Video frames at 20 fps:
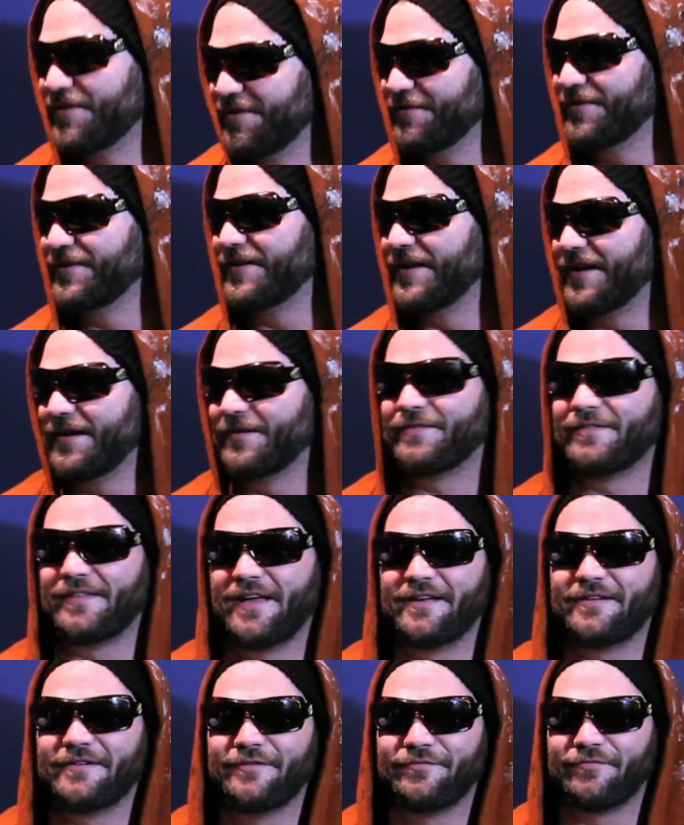to do it now.
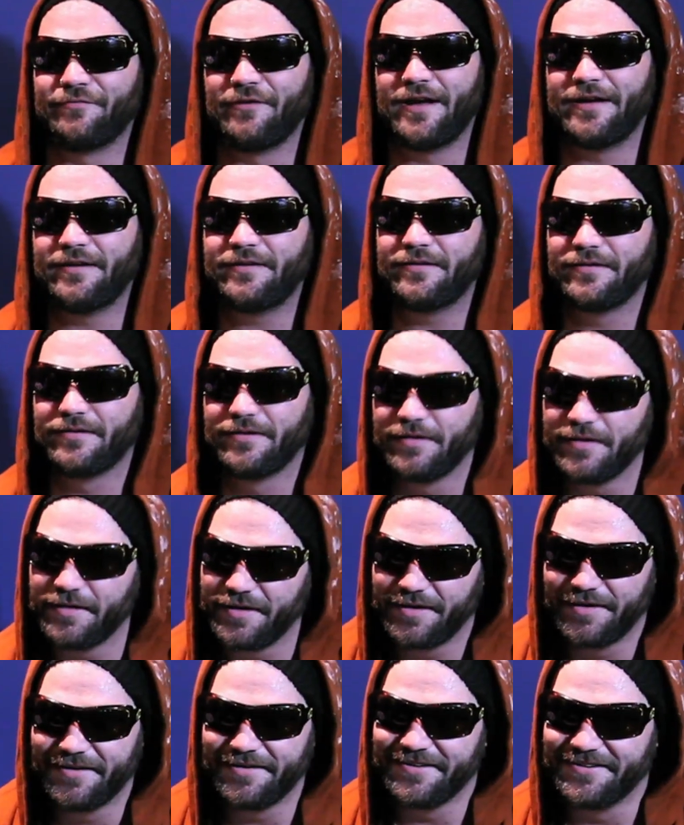Thank you, Frank.
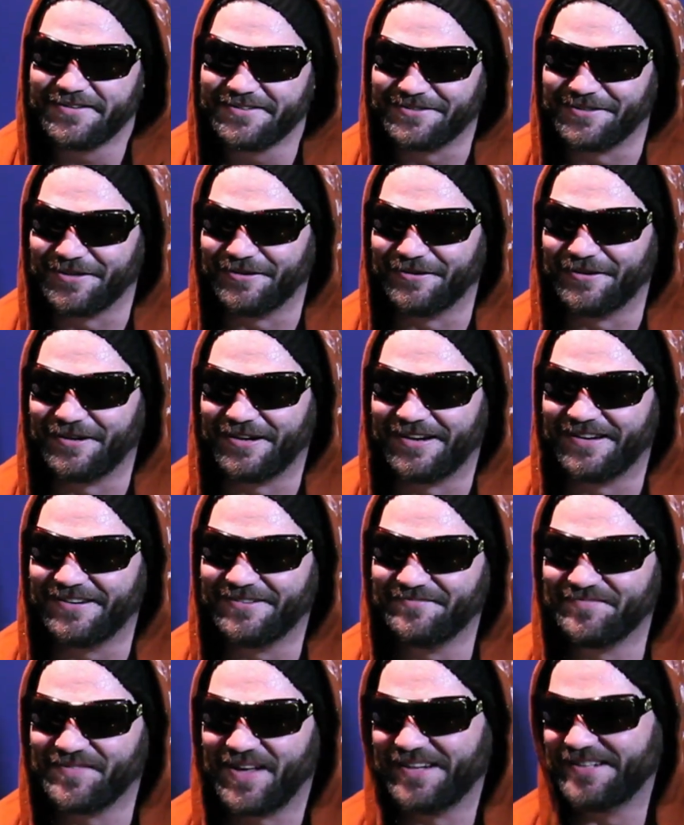So
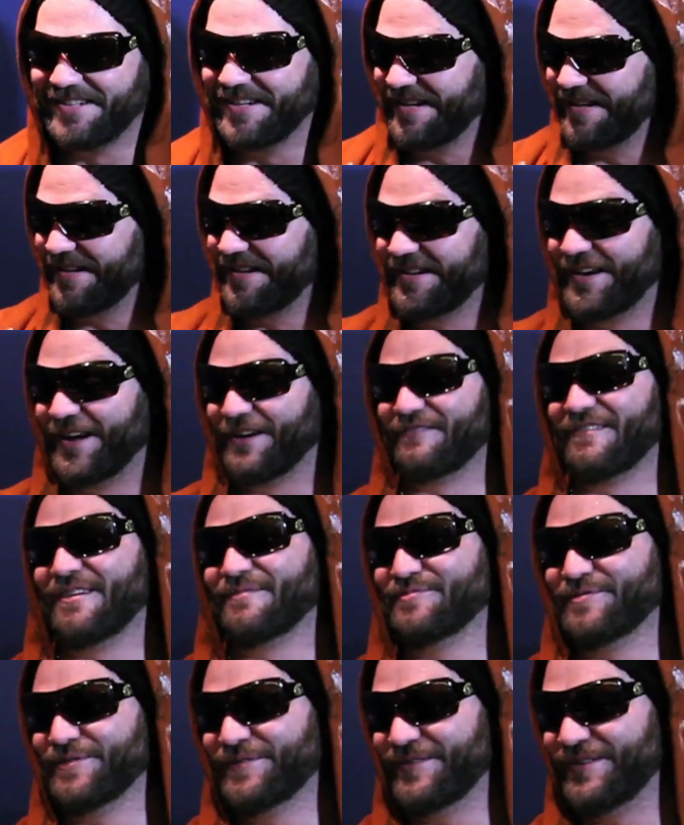I did it and I
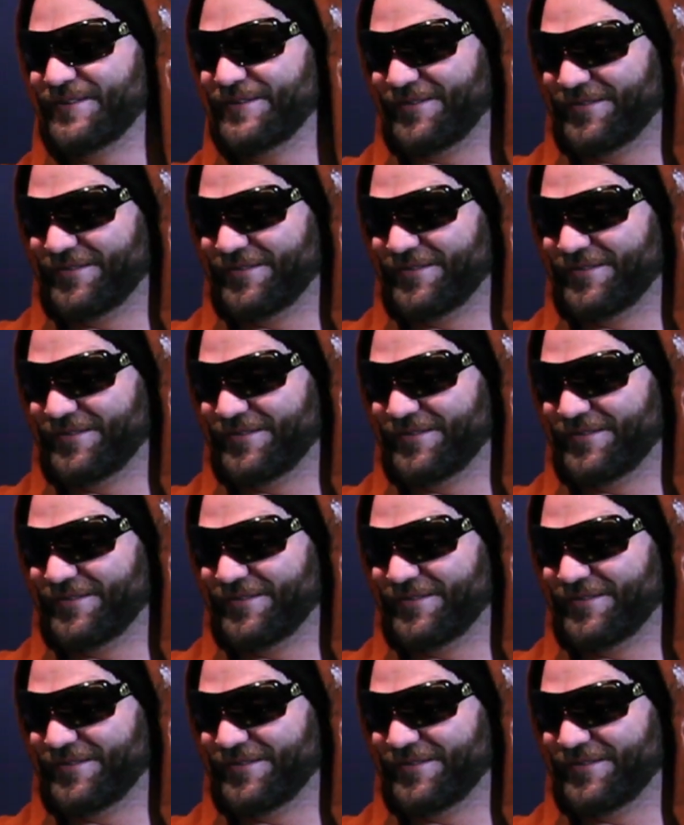ruptured a